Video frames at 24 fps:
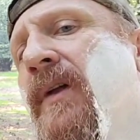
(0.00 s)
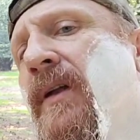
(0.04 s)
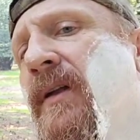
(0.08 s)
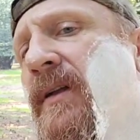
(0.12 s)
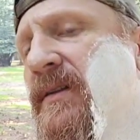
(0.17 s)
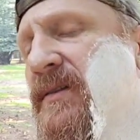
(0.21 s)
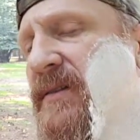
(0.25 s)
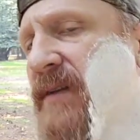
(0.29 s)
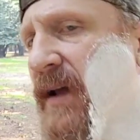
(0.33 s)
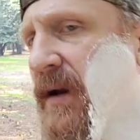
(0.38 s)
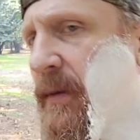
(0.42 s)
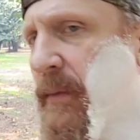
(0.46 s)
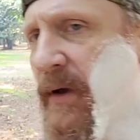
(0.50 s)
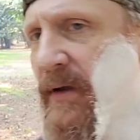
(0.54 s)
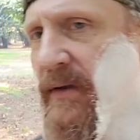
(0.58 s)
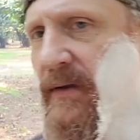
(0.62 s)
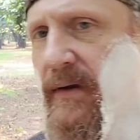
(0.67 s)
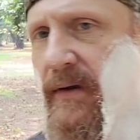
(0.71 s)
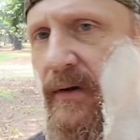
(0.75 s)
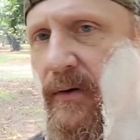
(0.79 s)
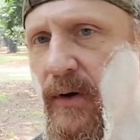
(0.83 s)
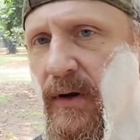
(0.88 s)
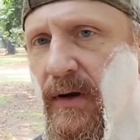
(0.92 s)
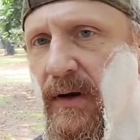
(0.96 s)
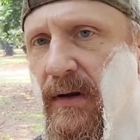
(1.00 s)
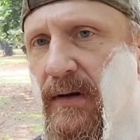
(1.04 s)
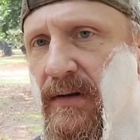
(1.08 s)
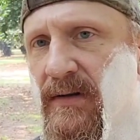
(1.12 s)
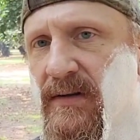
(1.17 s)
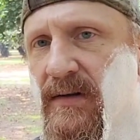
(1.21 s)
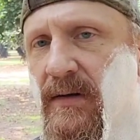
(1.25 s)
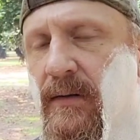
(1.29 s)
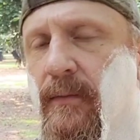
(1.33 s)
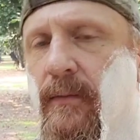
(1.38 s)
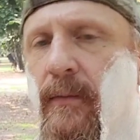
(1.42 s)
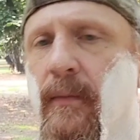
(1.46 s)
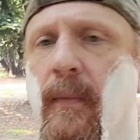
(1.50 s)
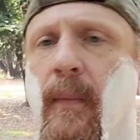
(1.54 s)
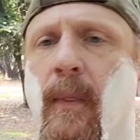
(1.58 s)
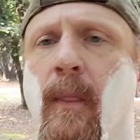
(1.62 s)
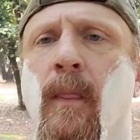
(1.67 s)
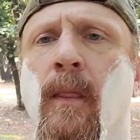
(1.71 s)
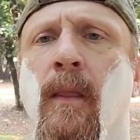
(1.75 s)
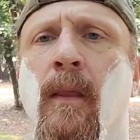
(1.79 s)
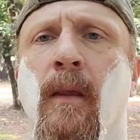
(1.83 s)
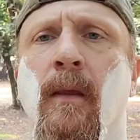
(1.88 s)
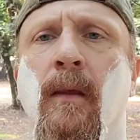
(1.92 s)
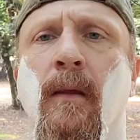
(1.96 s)
and it's not about the ingredients.
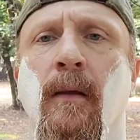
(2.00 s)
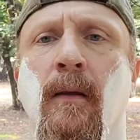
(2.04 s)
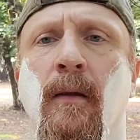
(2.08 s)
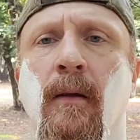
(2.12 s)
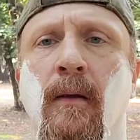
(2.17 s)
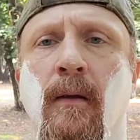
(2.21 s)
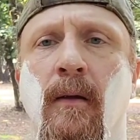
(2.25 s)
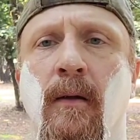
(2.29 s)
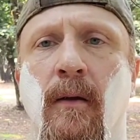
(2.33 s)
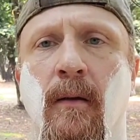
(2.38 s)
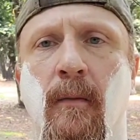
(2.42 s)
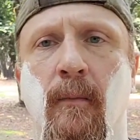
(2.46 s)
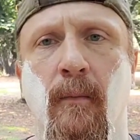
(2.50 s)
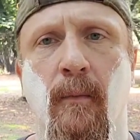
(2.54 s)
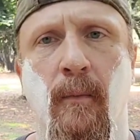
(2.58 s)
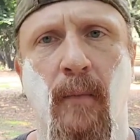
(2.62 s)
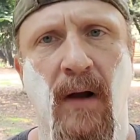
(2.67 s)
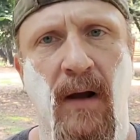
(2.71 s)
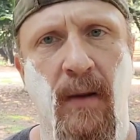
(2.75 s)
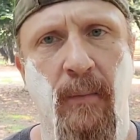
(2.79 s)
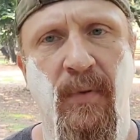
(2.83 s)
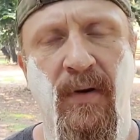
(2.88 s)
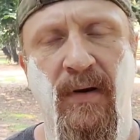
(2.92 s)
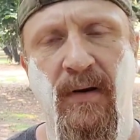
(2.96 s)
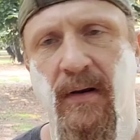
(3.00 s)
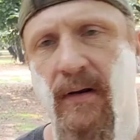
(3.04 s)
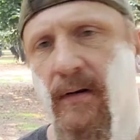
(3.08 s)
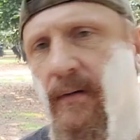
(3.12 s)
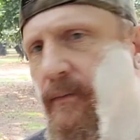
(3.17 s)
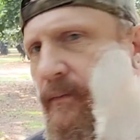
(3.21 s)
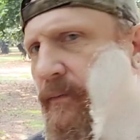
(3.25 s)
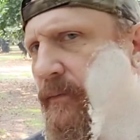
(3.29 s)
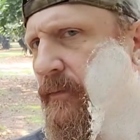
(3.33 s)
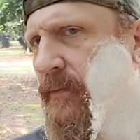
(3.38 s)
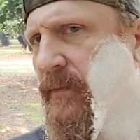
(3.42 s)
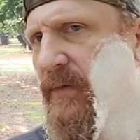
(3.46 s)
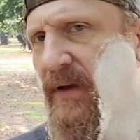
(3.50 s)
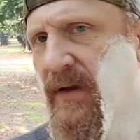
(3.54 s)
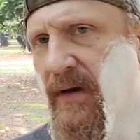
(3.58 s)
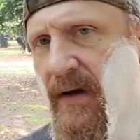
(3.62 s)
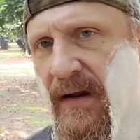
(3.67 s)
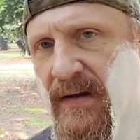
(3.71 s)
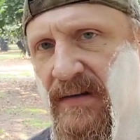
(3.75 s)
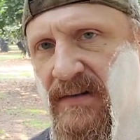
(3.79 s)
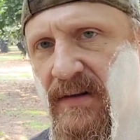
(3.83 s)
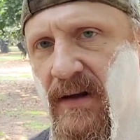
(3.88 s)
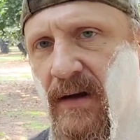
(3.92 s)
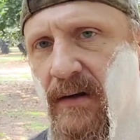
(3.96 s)
My opinion, didn't
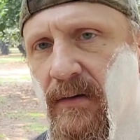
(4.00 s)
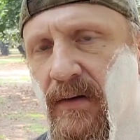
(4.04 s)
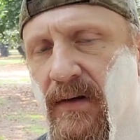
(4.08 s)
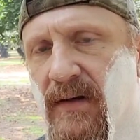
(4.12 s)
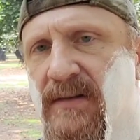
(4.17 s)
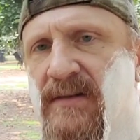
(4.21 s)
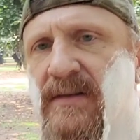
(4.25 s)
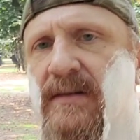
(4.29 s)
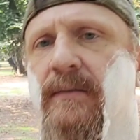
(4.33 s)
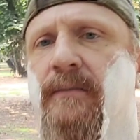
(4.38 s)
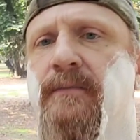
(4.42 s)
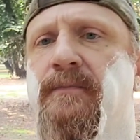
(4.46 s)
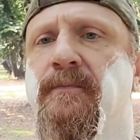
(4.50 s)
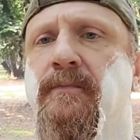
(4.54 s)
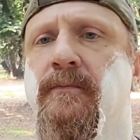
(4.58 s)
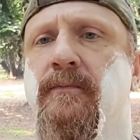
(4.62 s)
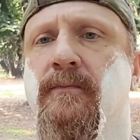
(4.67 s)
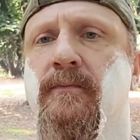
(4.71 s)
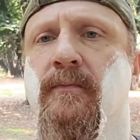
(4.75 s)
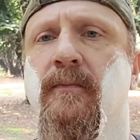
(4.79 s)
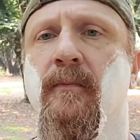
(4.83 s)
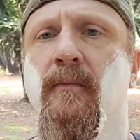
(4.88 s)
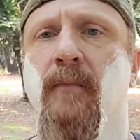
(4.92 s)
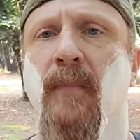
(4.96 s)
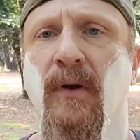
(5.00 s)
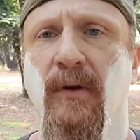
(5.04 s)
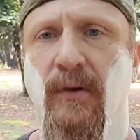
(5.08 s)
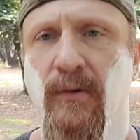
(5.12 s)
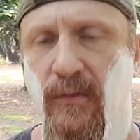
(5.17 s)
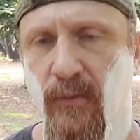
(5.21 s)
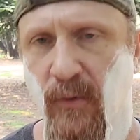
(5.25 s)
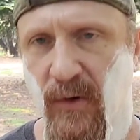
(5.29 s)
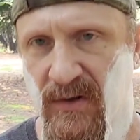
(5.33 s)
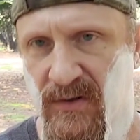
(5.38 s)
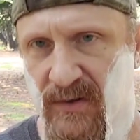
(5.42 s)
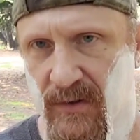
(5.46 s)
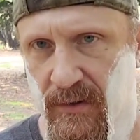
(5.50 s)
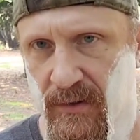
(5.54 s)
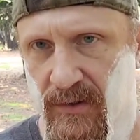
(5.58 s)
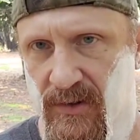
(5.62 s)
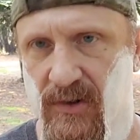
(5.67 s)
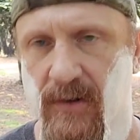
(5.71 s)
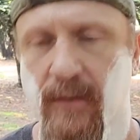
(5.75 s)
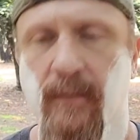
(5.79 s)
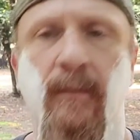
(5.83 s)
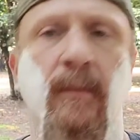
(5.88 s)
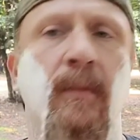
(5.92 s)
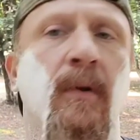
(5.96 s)
ask Doug this, my own
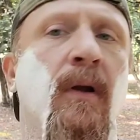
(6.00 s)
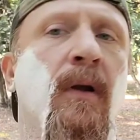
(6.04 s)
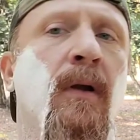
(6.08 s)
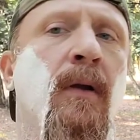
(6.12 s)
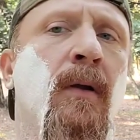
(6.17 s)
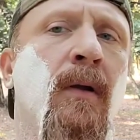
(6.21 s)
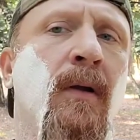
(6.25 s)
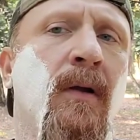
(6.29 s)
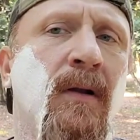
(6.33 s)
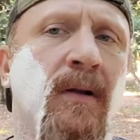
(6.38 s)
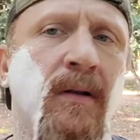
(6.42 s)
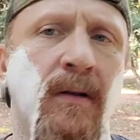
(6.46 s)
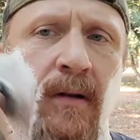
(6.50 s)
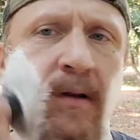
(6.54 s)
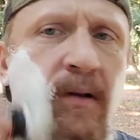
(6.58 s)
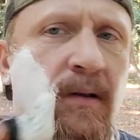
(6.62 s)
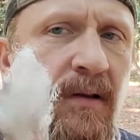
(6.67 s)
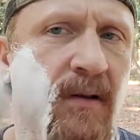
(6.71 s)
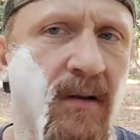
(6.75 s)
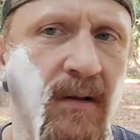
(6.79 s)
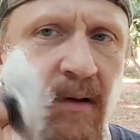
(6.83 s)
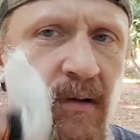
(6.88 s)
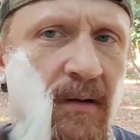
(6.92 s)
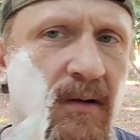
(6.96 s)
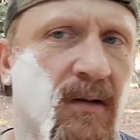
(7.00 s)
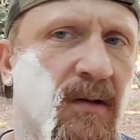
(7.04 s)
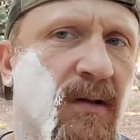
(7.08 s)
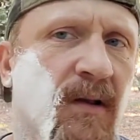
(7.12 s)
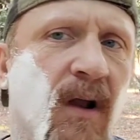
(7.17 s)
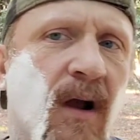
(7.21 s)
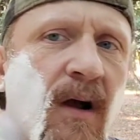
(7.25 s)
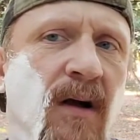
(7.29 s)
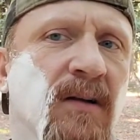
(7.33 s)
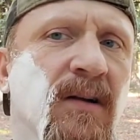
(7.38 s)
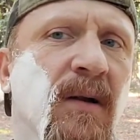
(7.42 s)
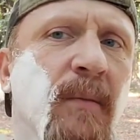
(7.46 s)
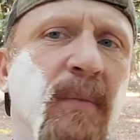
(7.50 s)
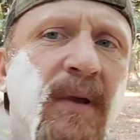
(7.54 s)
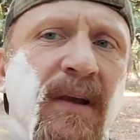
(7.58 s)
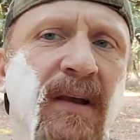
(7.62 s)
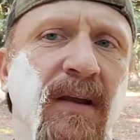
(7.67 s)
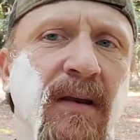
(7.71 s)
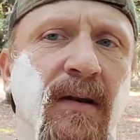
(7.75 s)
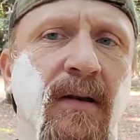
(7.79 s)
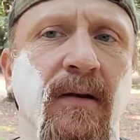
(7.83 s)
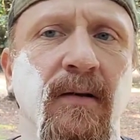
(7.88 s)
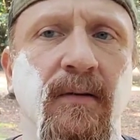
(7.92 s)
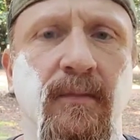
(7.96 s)
research, tonka
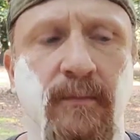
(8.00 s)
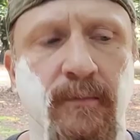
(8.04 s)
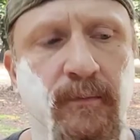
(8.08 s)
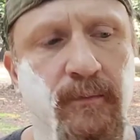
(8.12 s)
bean